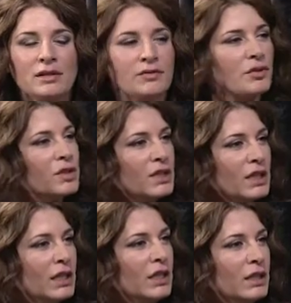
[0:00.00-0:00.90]

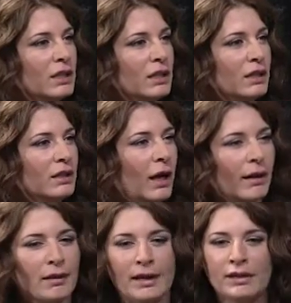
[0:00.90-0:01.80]
diversity.
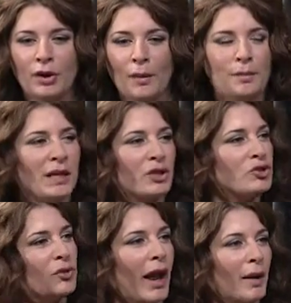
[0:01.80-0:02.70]
I like not being
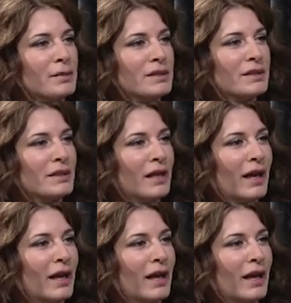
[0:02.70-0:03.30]
trapped.